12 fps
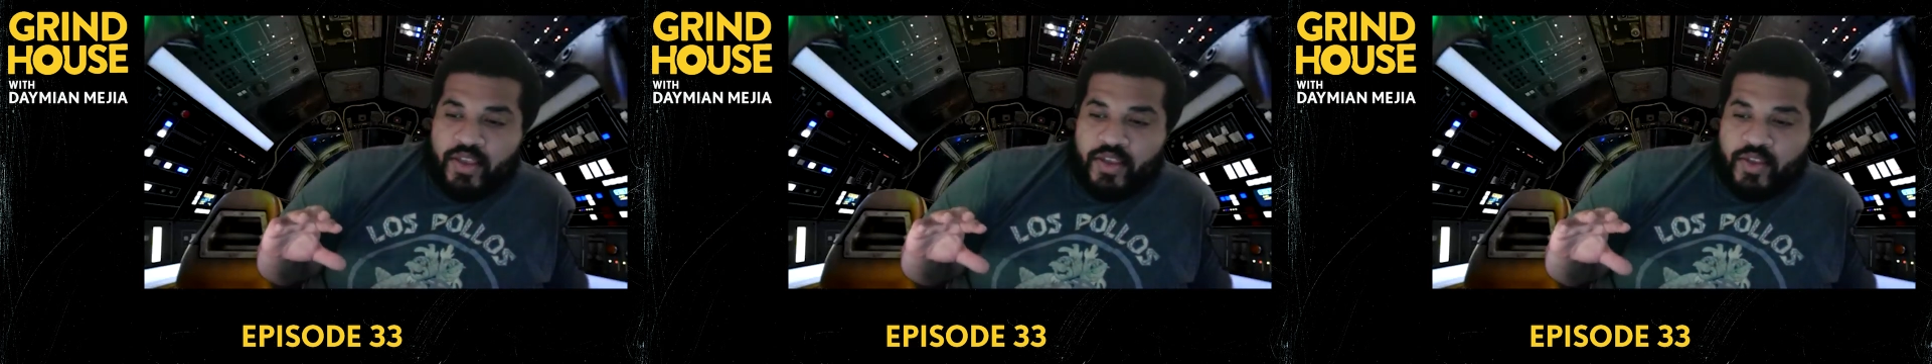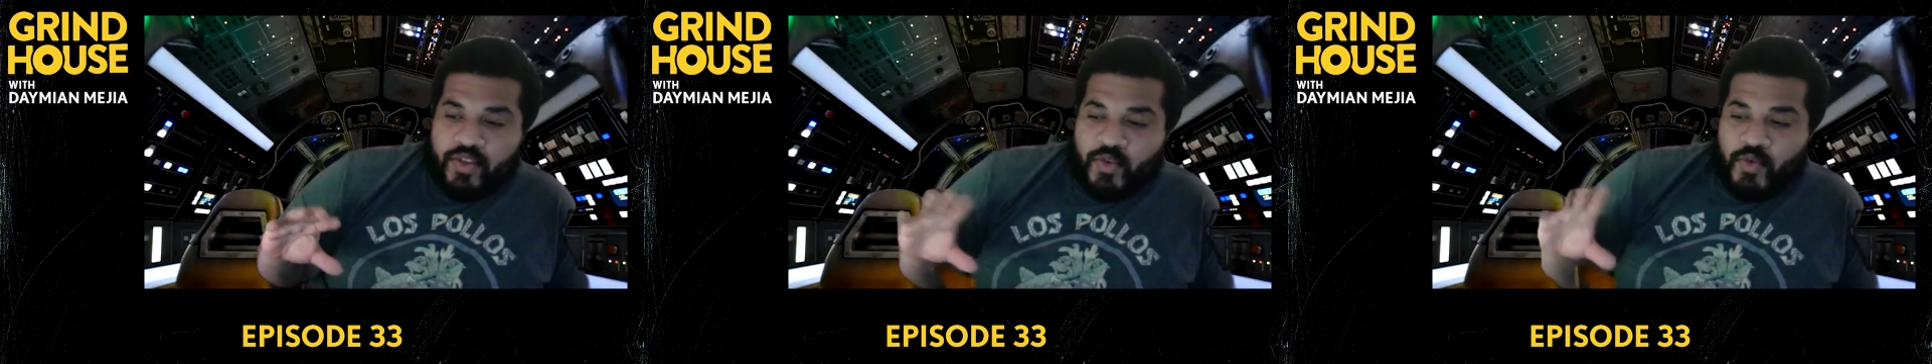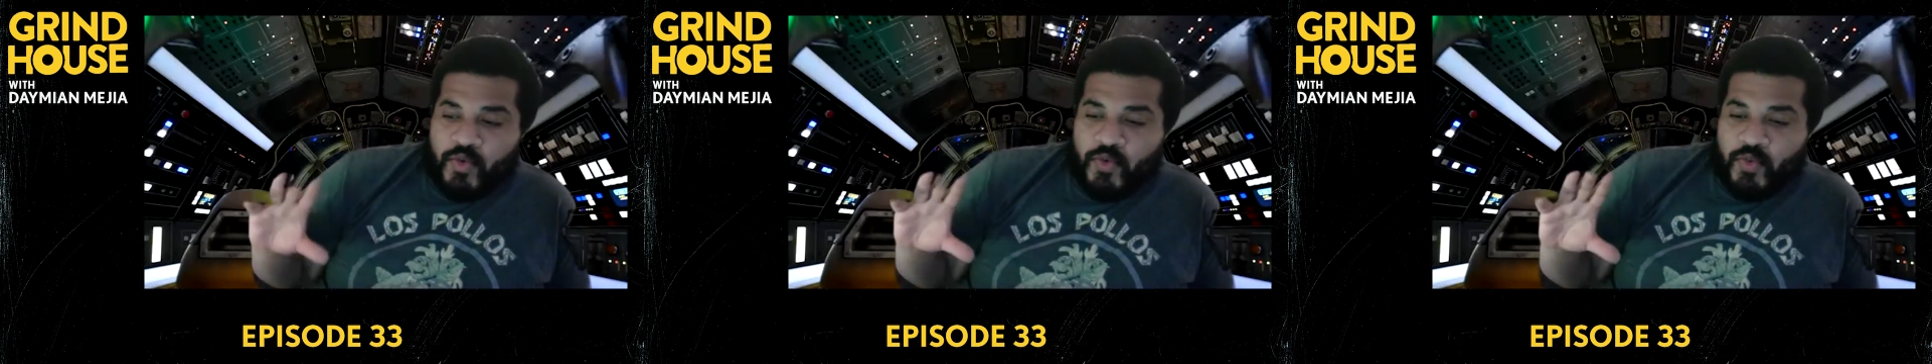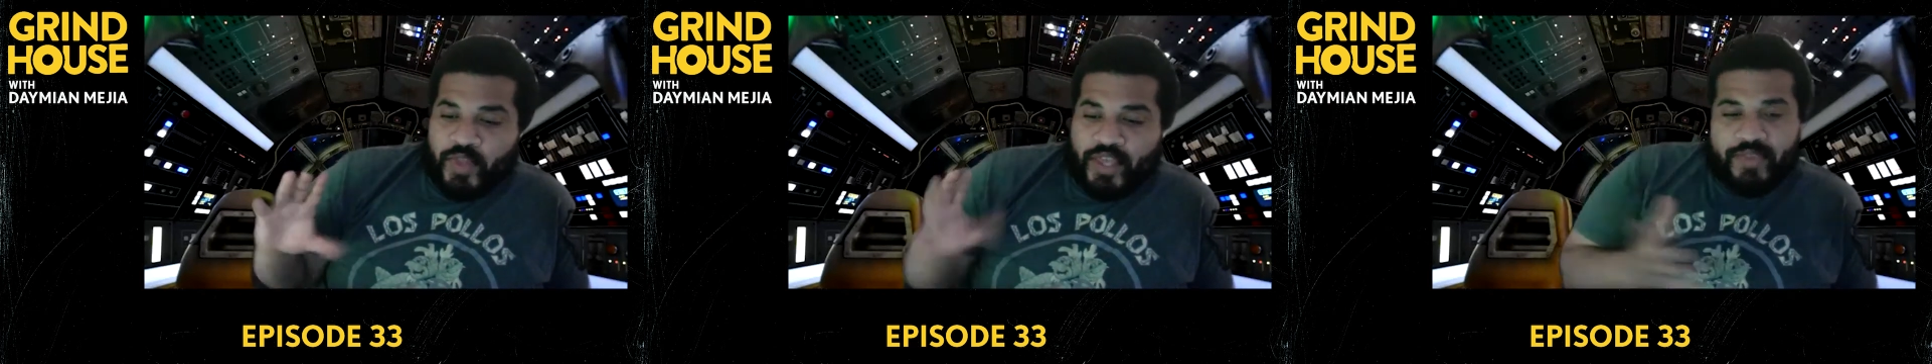
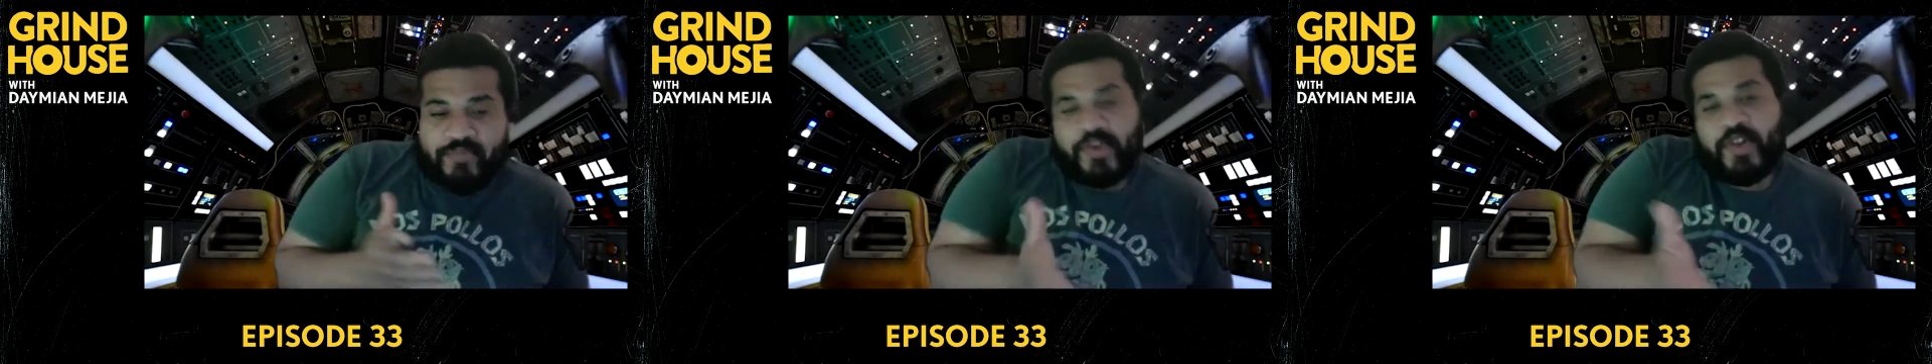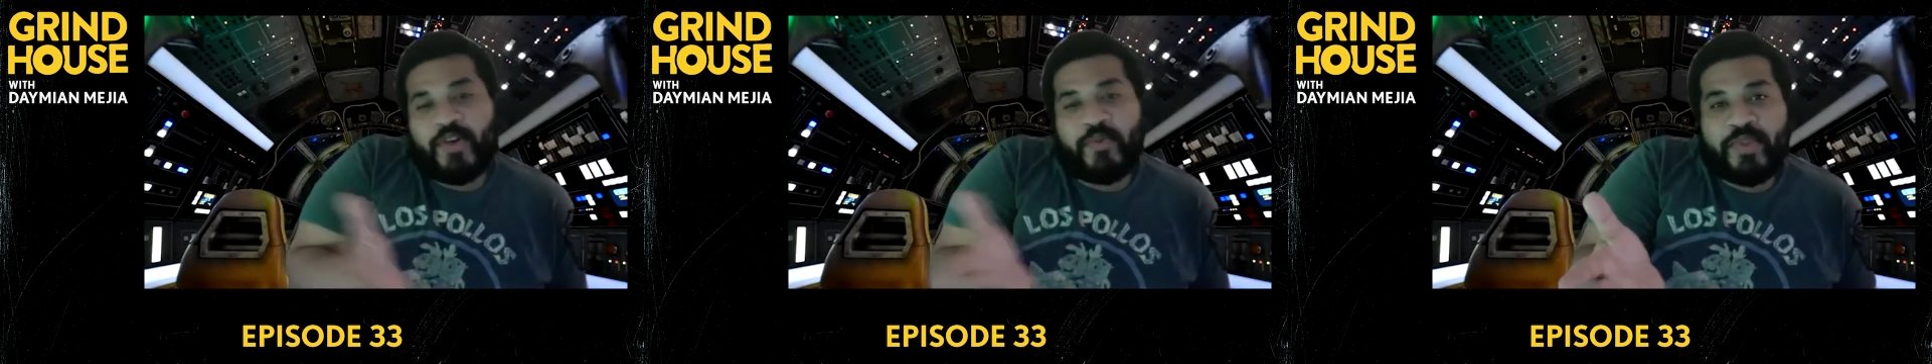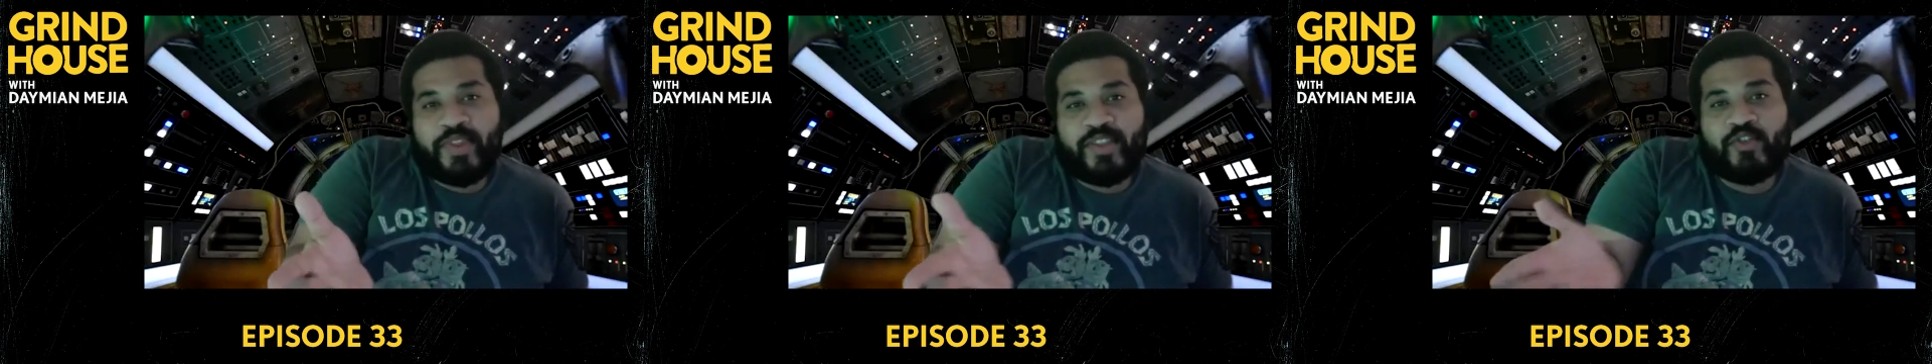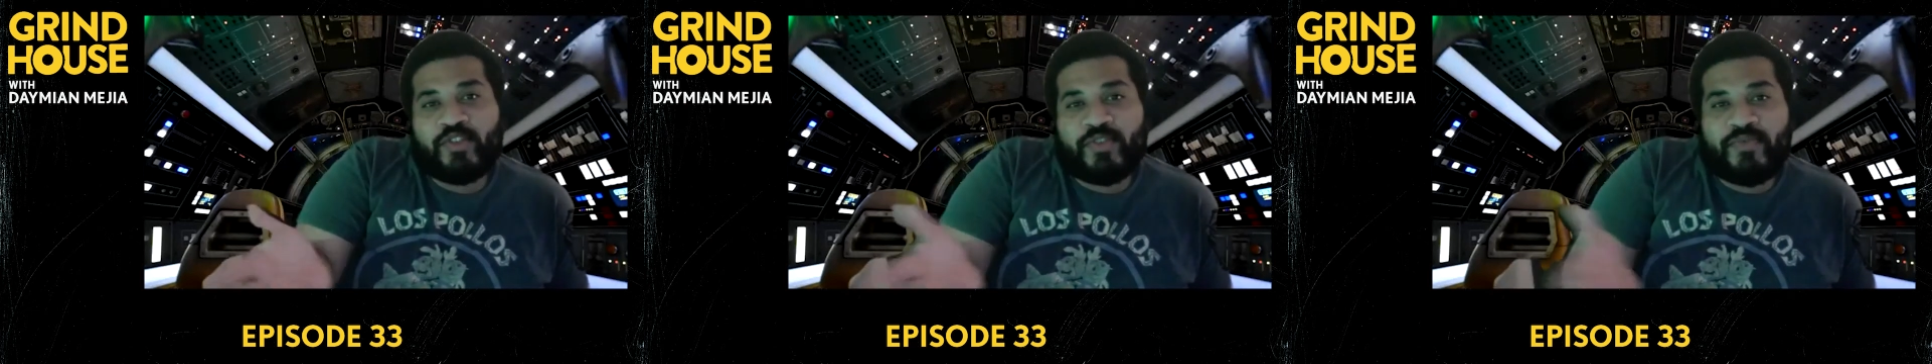you let's
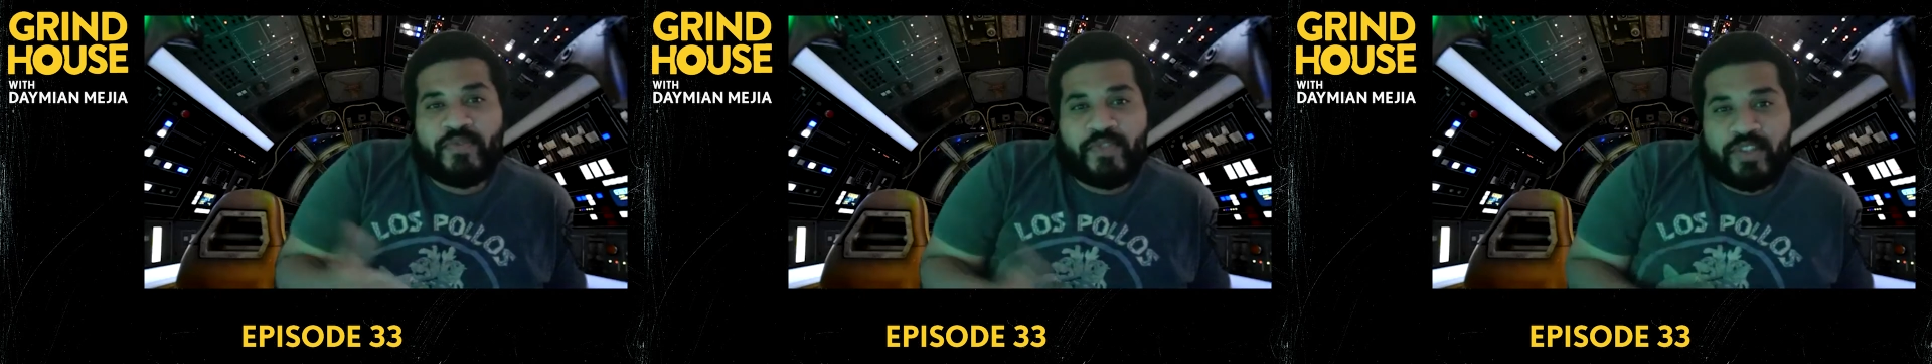use